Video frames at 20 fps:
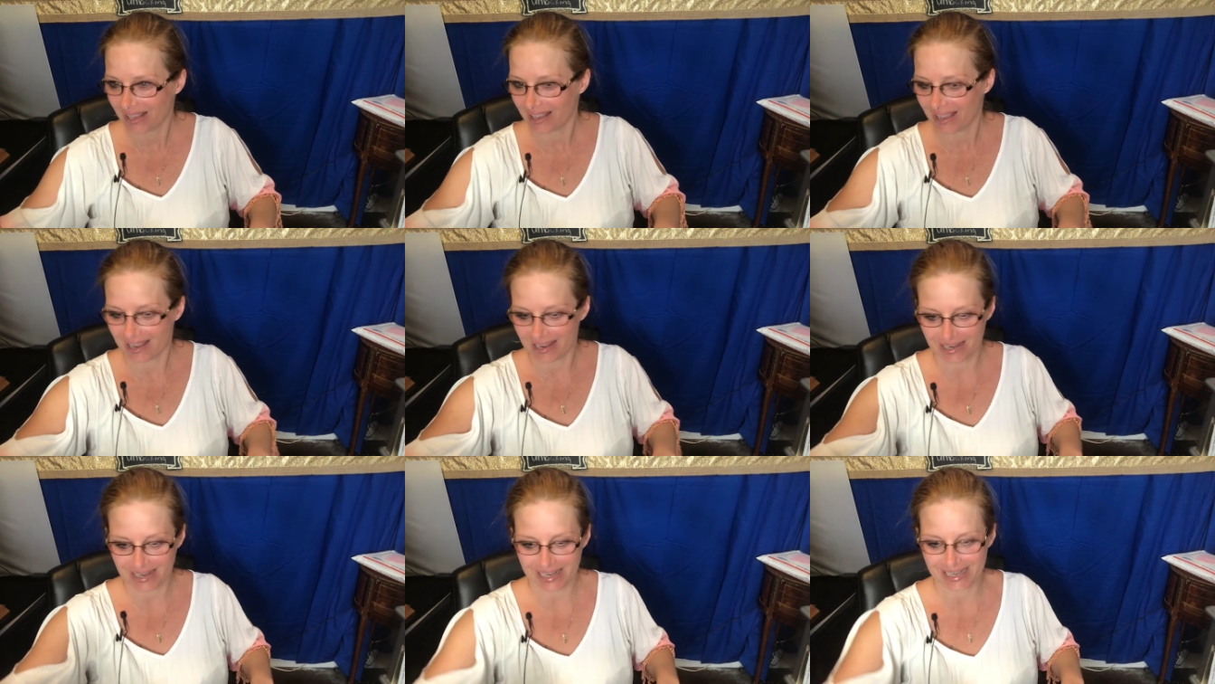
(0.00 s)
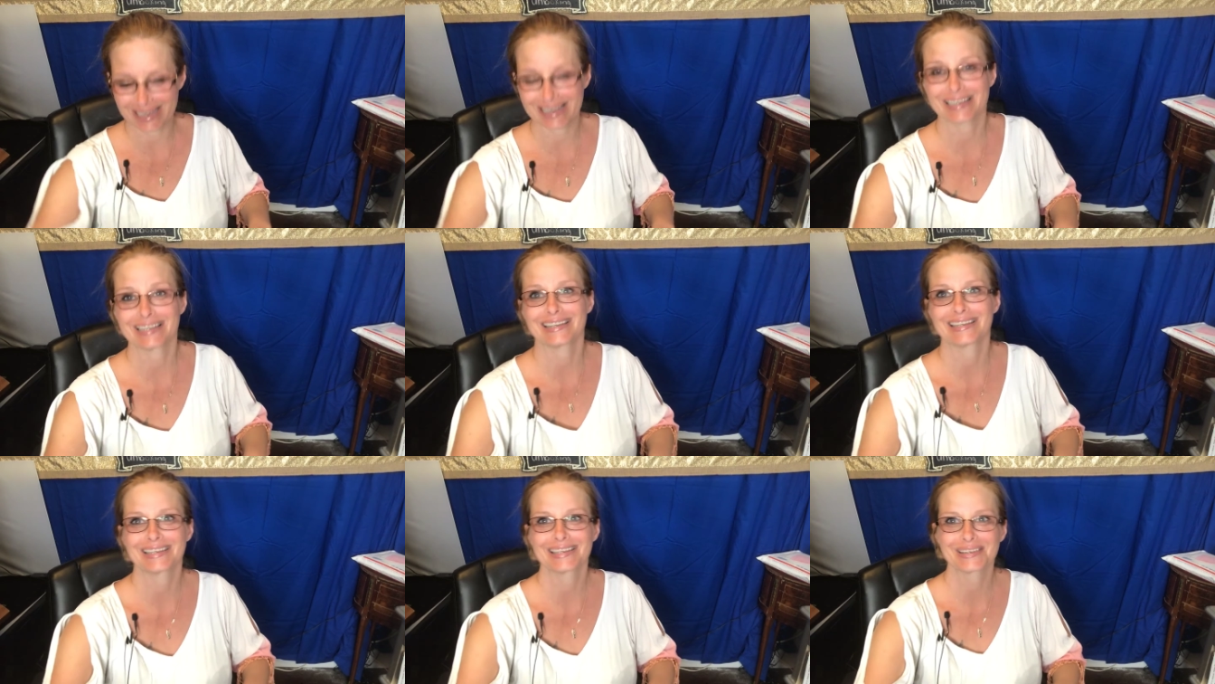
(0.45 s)
I can get
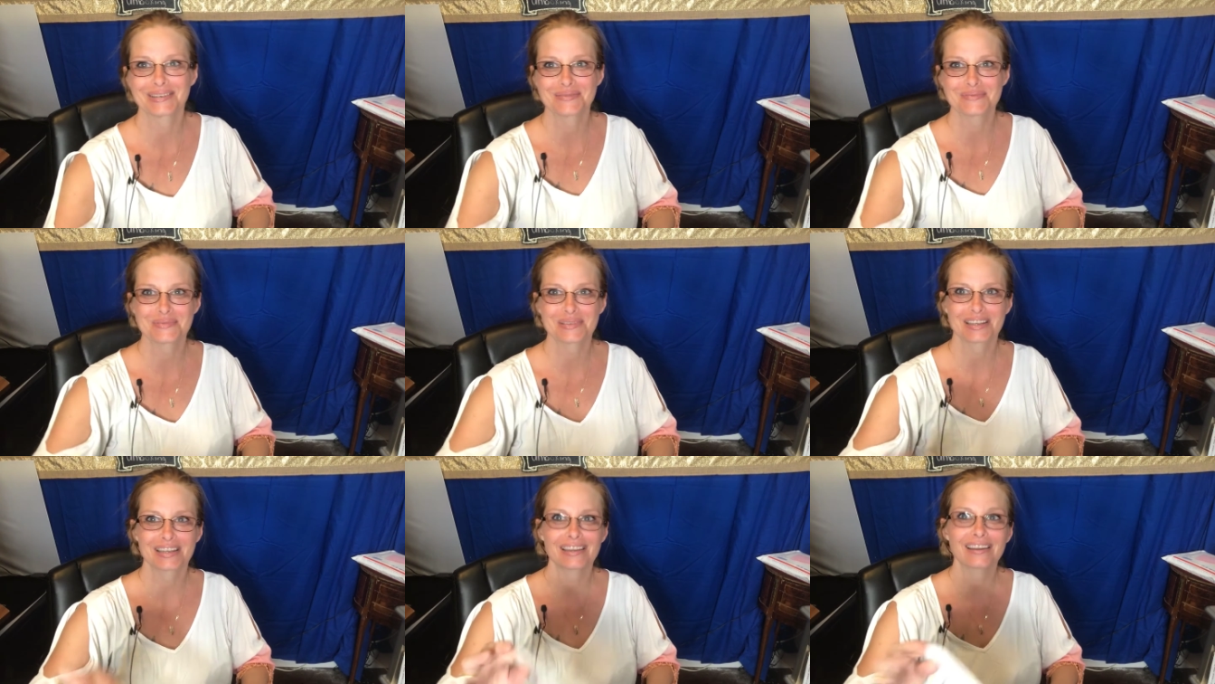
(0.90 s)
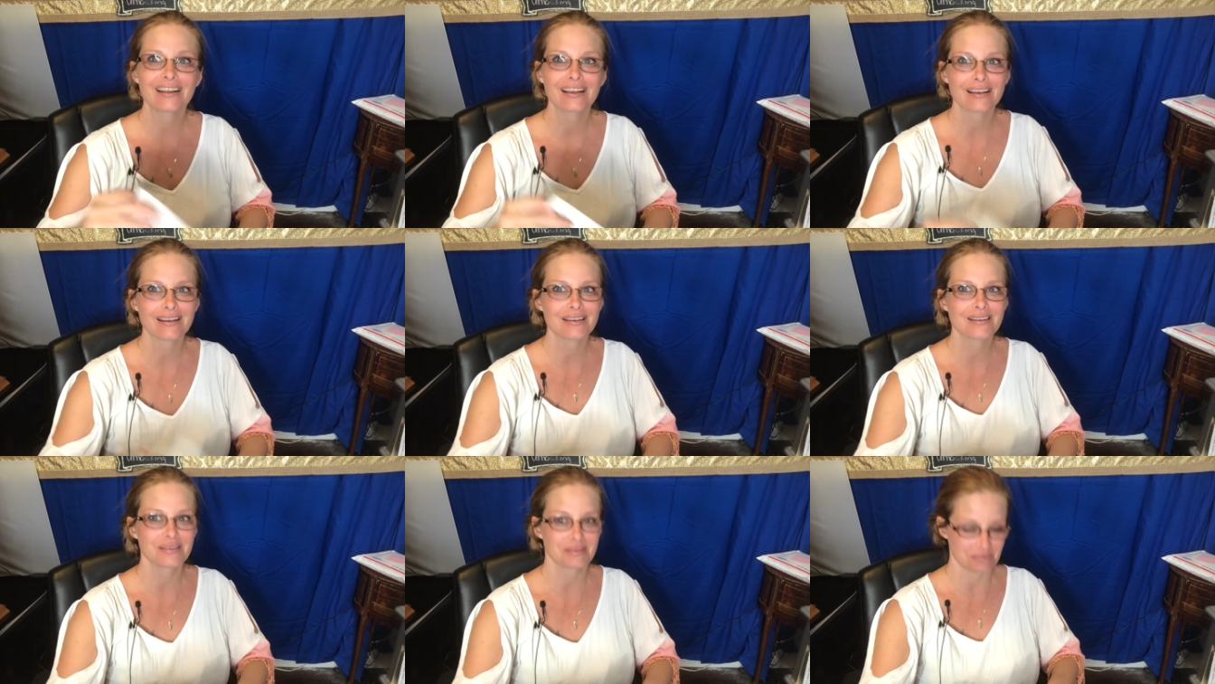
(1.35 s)
a deal, but
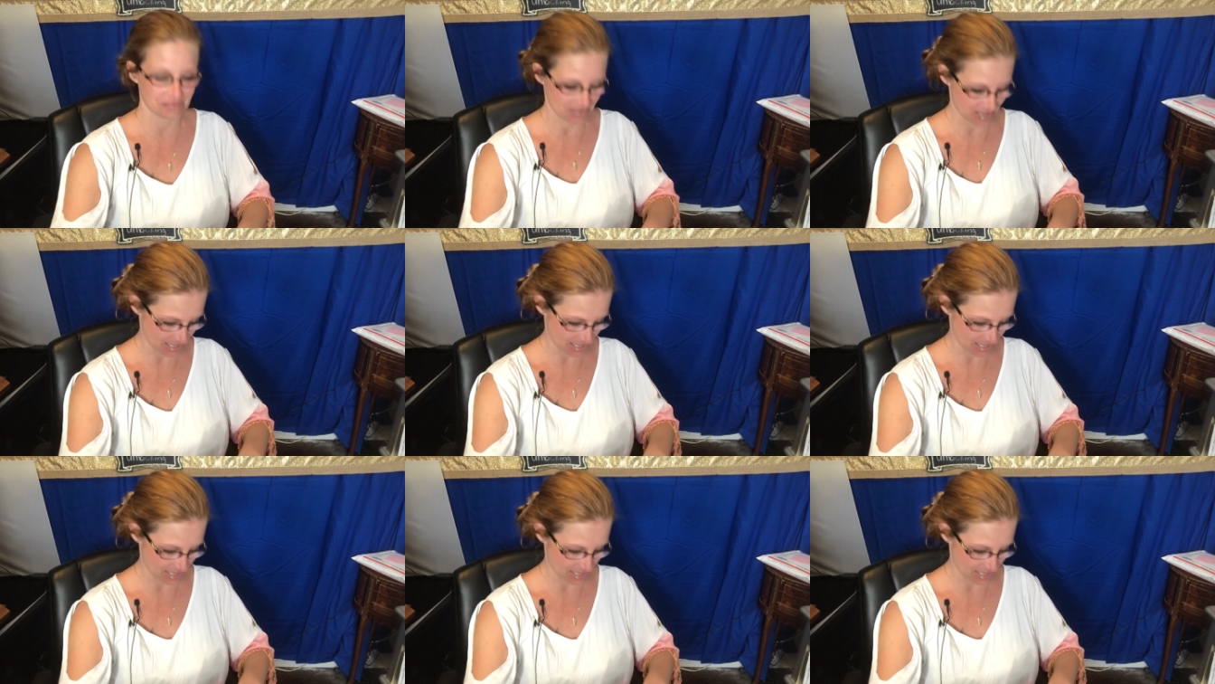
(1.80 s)
um,